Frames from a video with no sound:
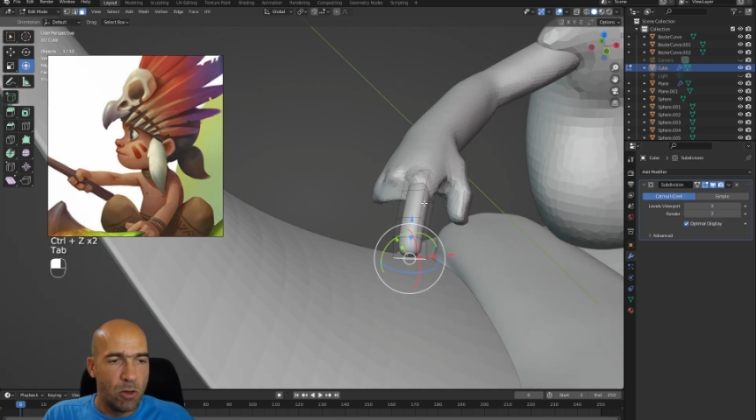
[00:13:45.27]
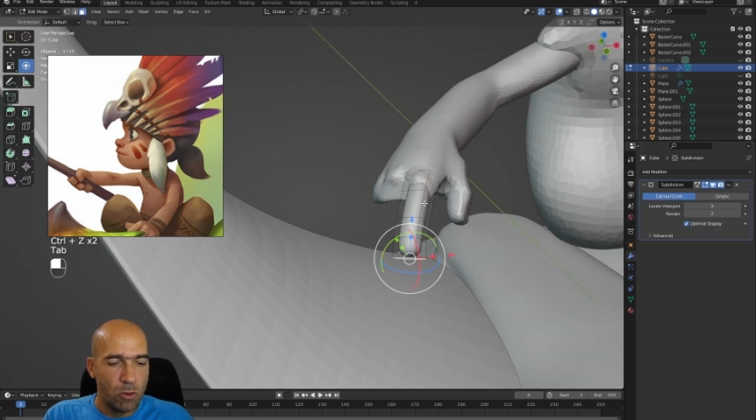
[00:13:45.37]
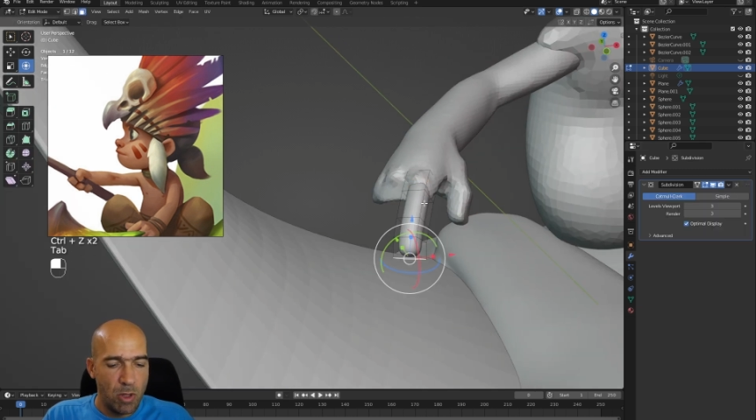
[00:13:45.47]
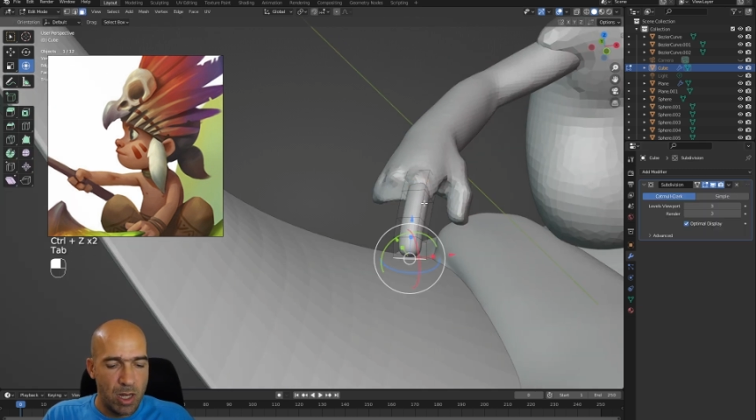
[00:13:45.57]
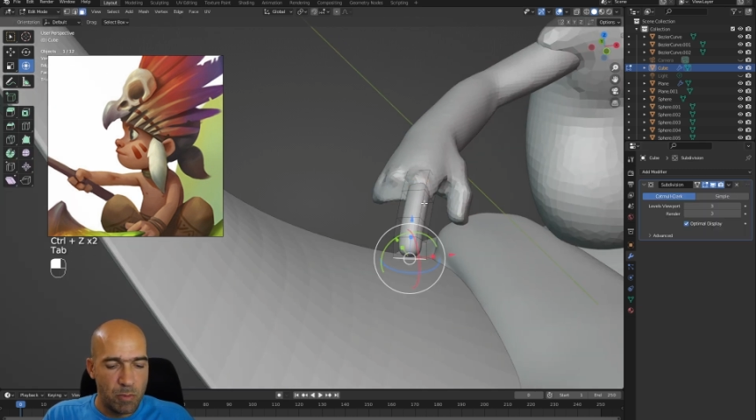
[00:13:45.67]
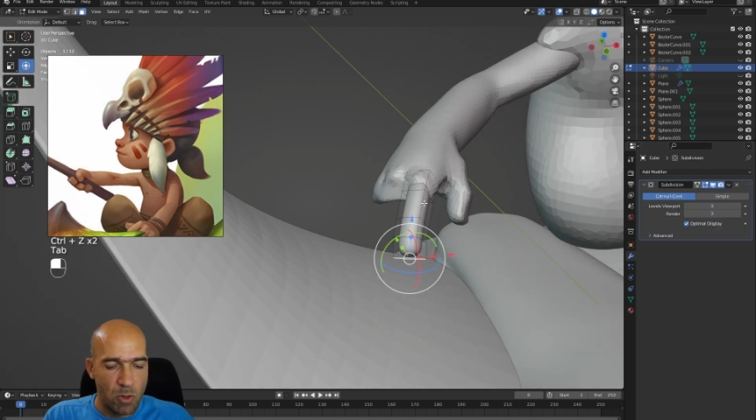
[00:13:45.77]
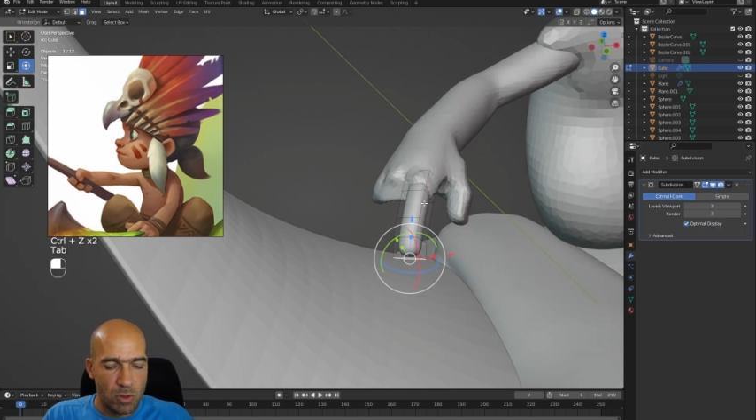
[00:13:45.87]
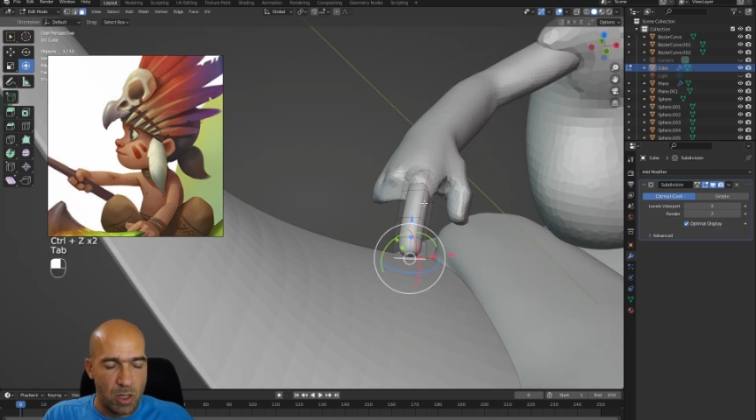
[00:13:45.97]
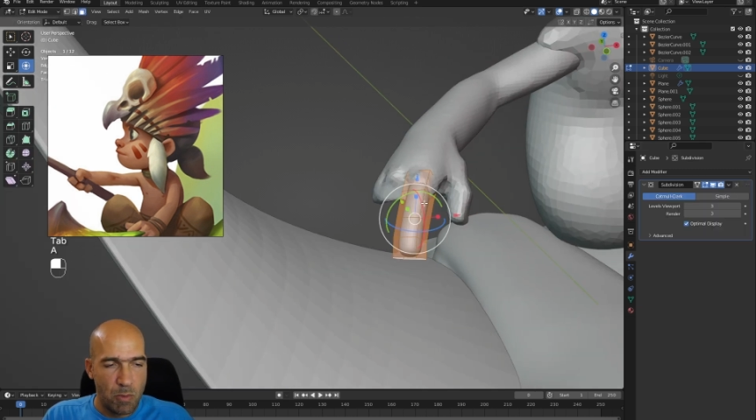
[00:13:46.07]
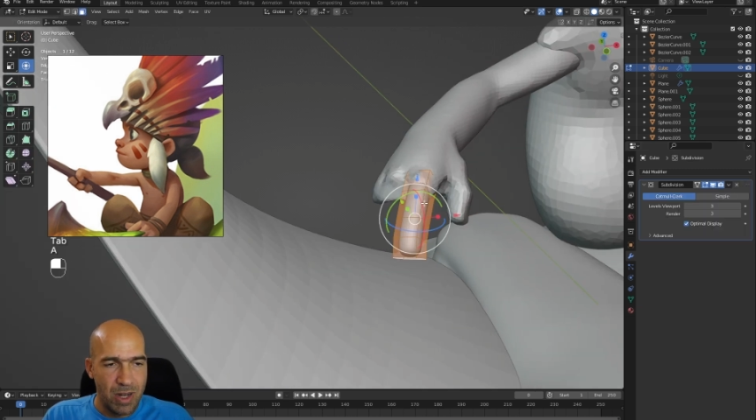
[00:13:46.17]
Go to edit
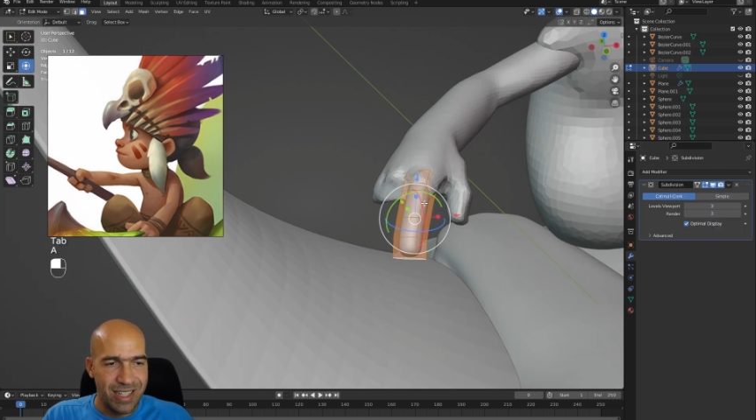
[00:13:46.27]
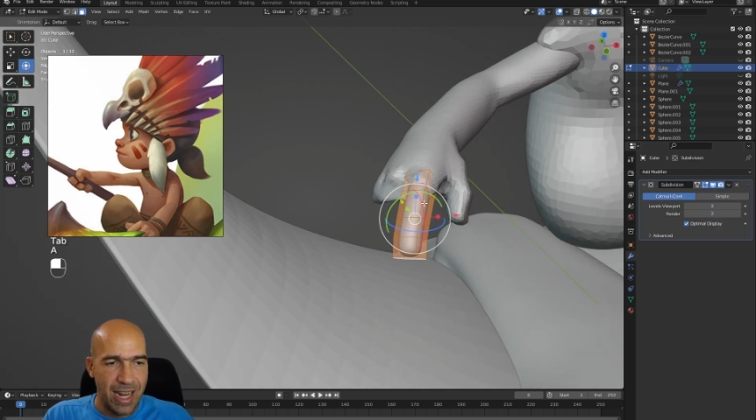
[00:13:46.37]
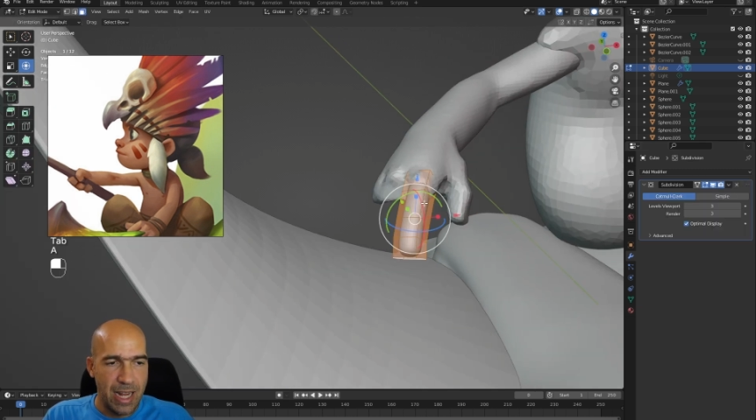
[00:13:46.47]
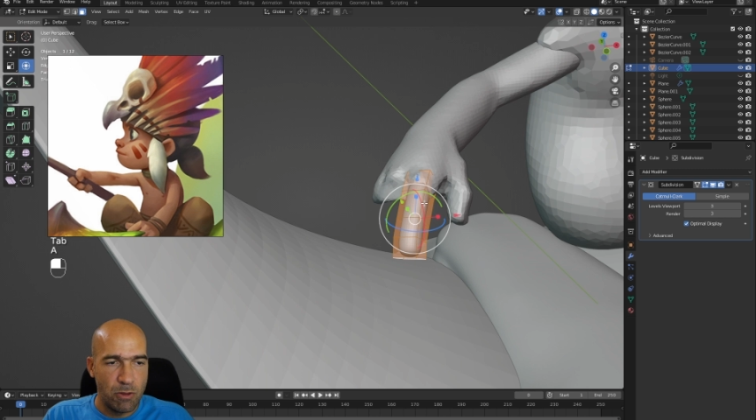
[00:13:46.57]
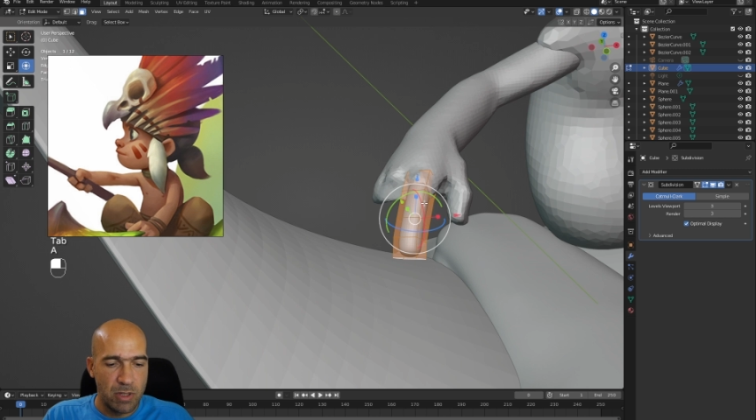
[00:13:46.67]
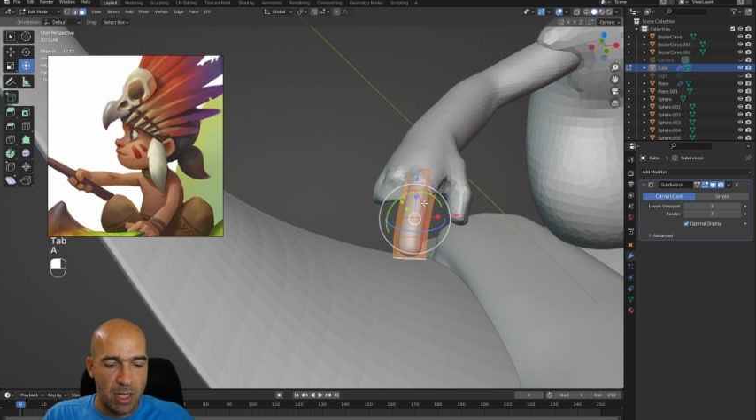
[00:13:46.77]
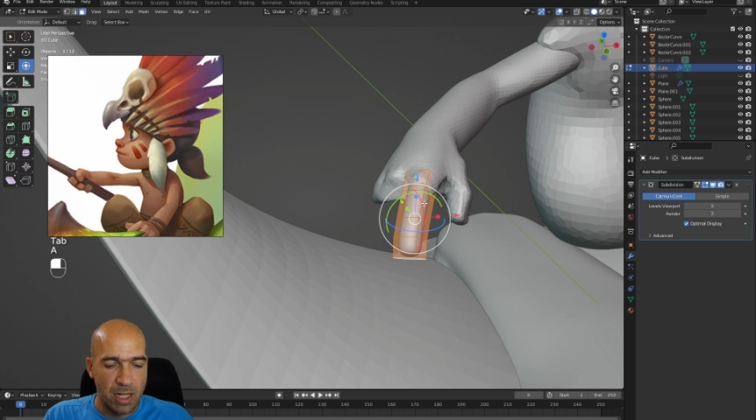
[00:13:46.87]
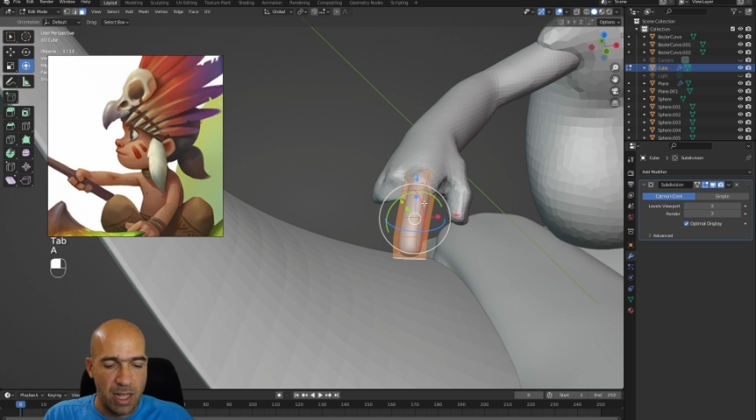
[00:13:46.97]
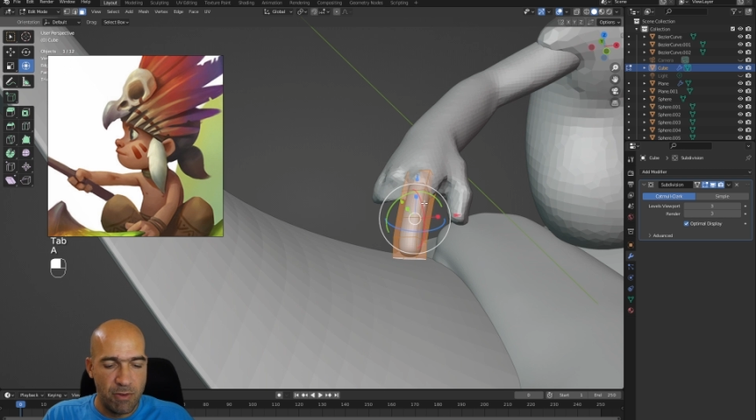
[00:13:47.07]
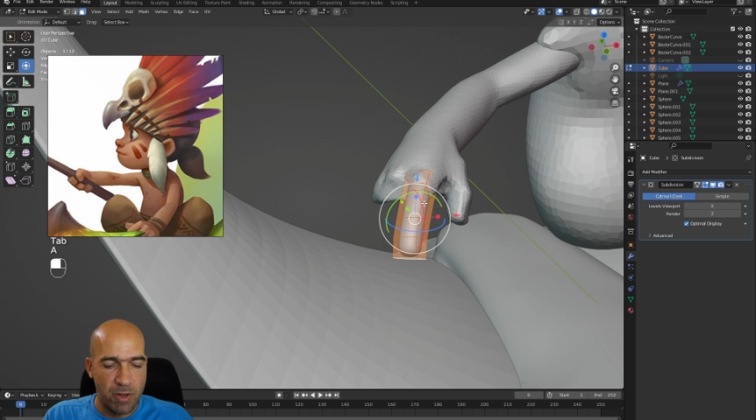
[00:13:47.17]
mode, press A to
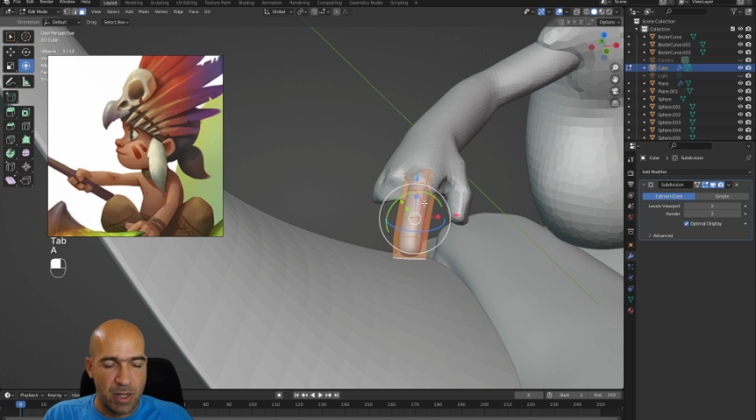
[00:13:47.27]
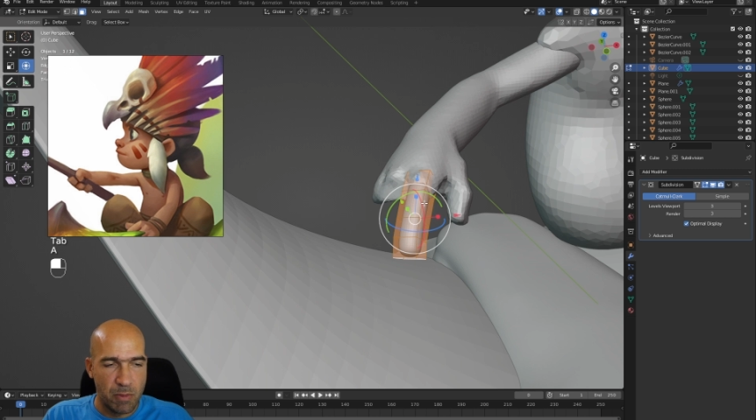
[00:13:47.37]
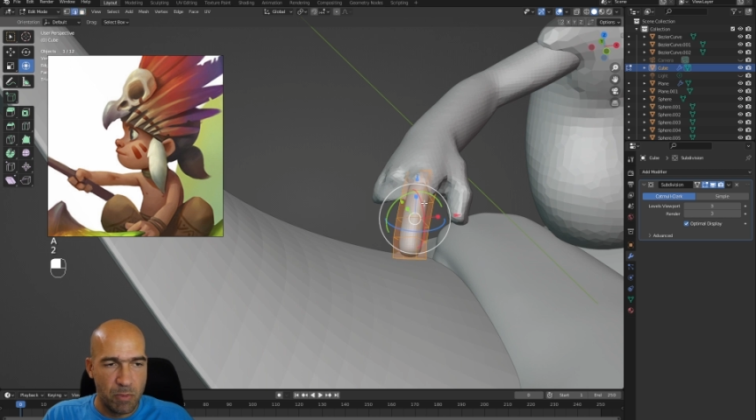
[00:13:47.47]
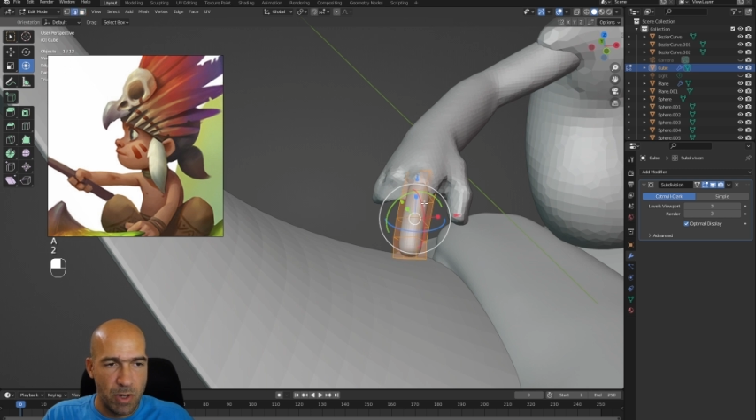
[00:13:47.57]
select everything,